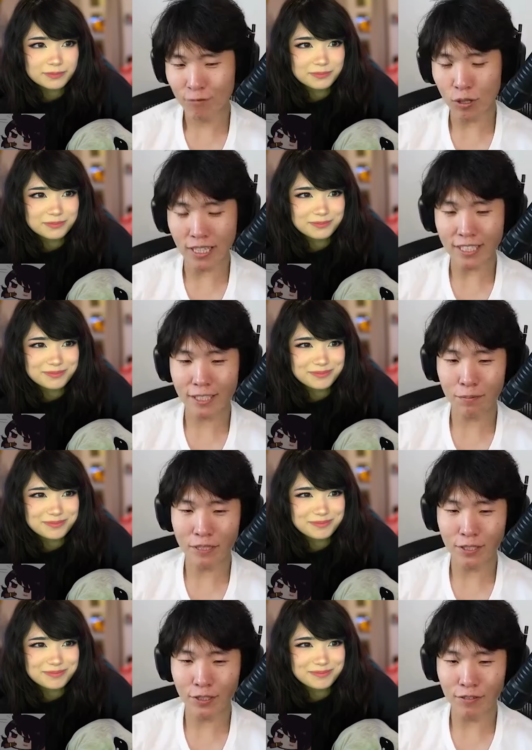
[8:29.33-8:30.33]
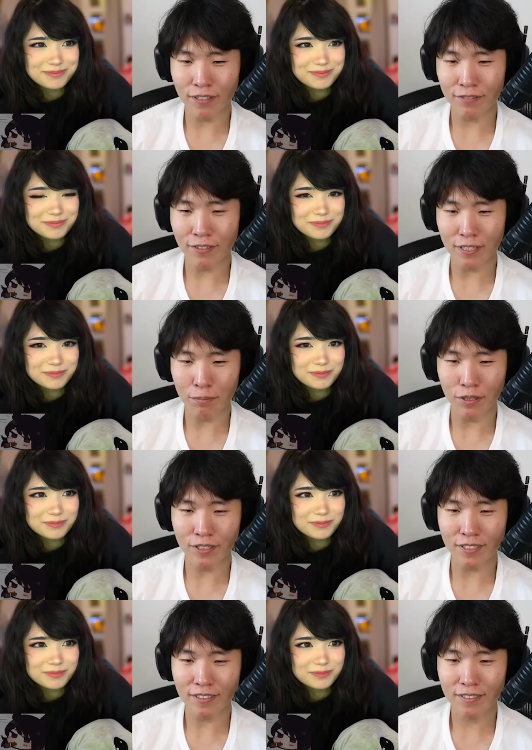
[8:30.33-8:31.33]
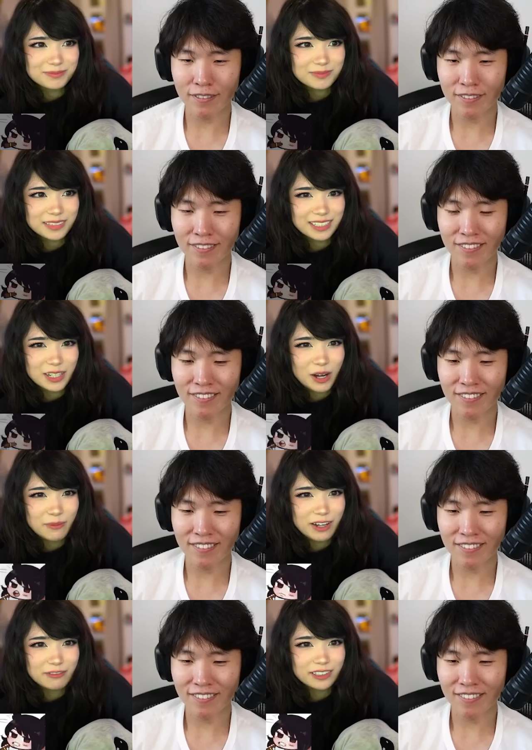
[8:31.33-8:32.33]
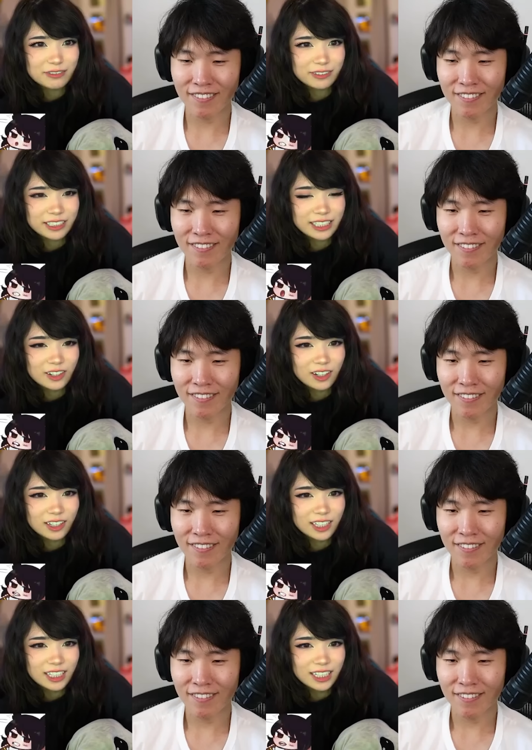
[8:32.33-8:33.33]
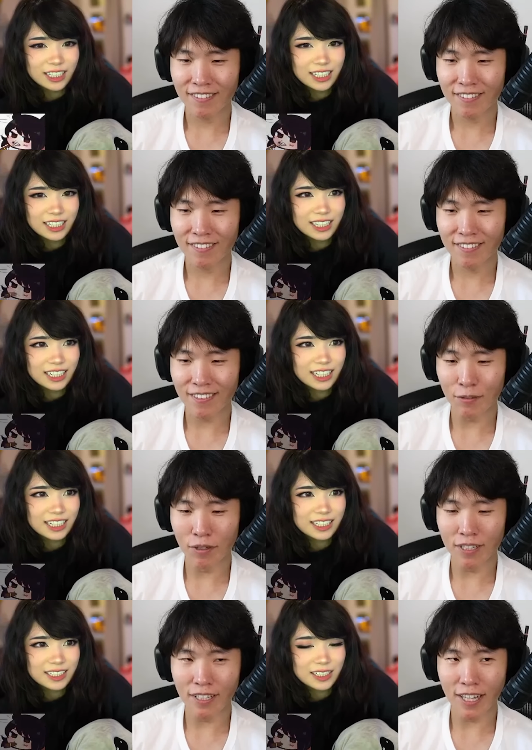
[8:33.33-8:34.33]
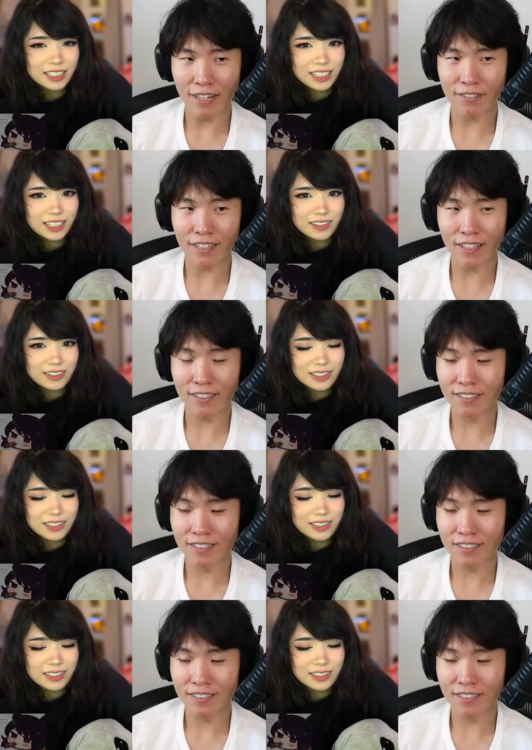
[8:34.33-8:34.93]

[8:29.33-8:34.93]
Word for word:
Speaker 1: well, that just means you're a very funny person.
Speaker 2: No, I'm not very funny at all.
Speaker 1: Then why are they laughing at?